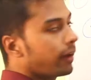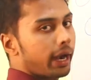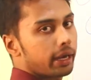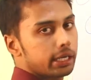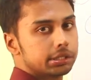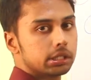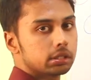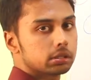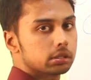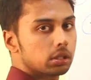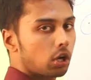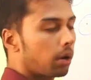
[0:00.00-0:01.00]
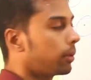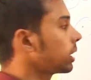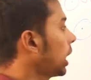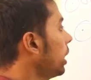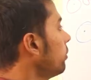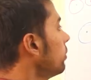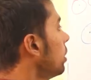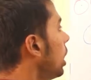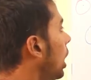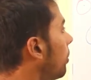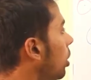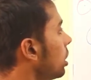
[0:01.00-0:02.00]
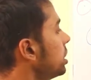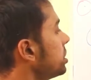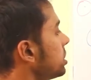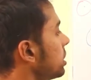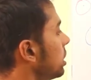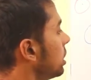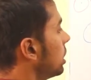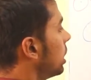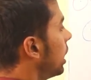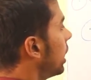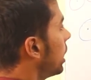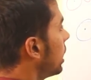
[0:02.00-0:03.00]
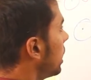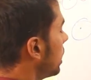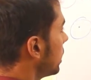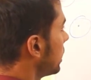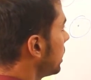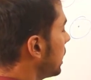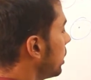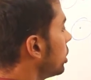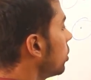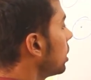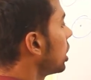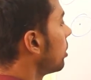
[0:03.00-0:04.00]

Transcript: Warren Hastings. Robert Clive abolished uh, the, the dual